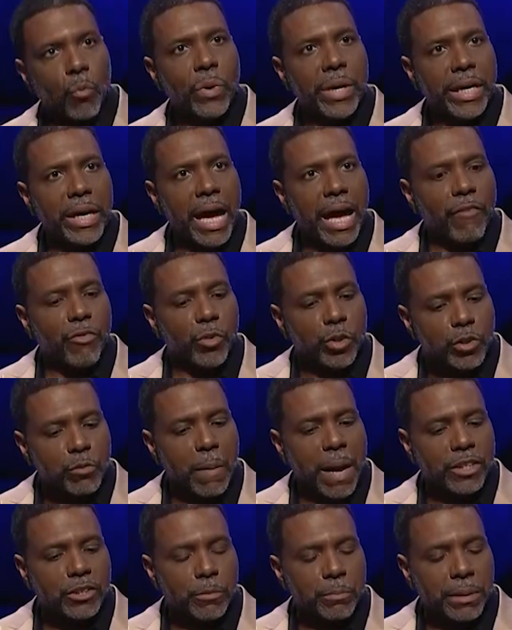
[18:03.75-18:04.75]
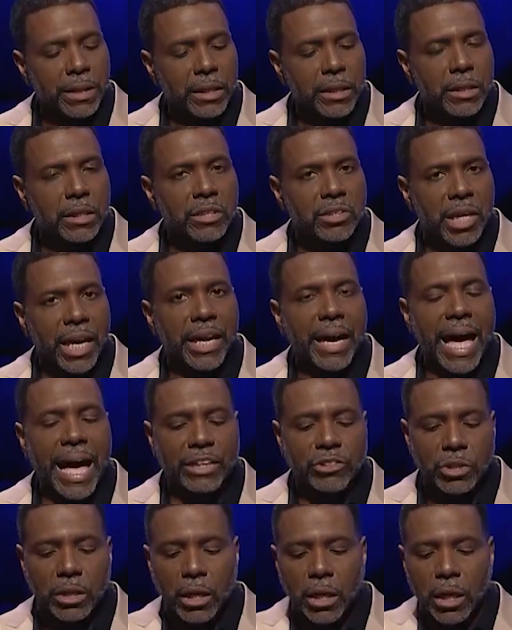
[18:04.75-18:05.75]
we have the responsibility to take
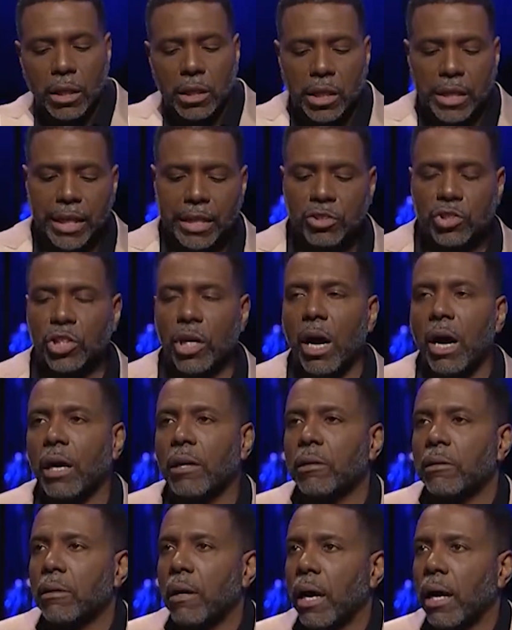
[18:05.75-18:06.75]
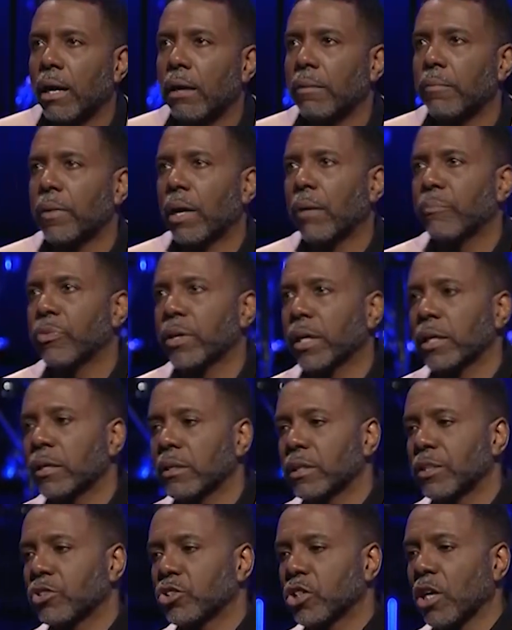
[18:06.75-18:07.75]
action. Look at John. Uh, I'm thinking of
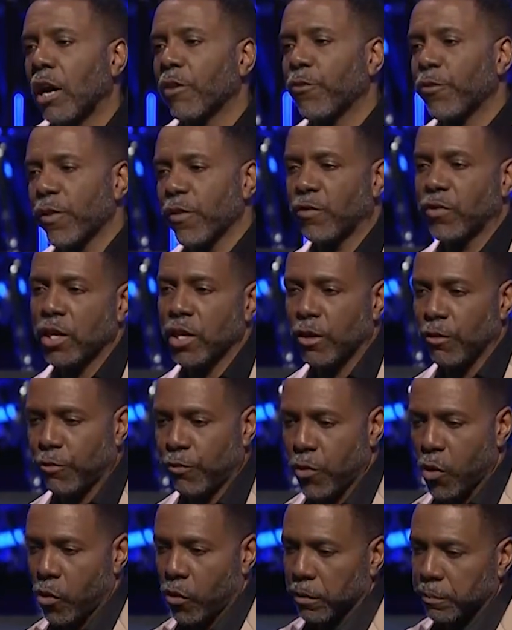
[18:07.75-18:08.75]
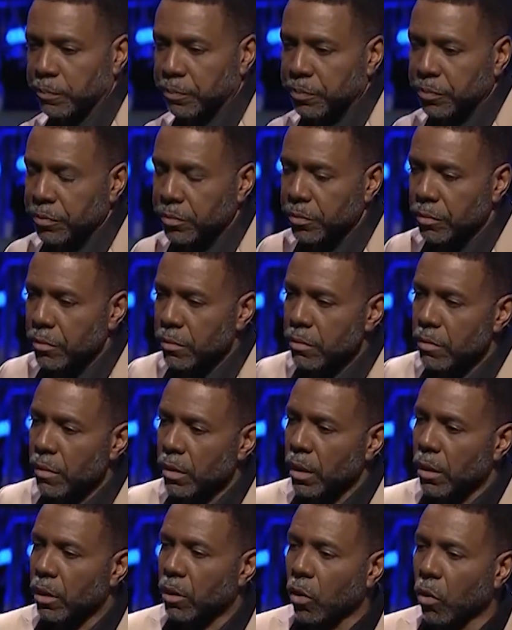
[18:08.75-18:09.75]
this John 15 and 4.
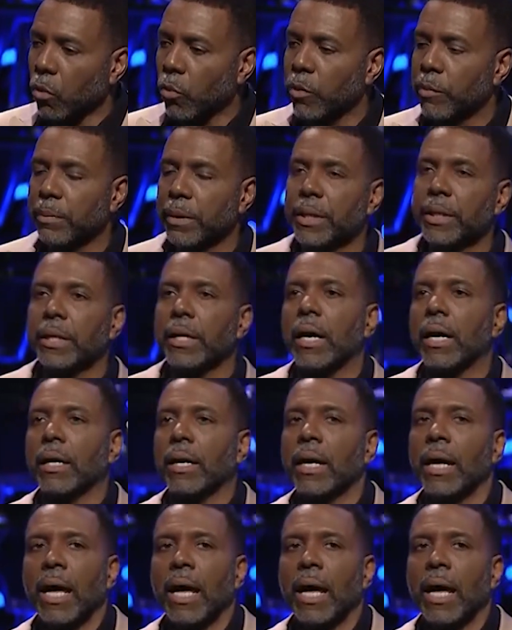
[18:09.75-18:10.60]
Glory be to God.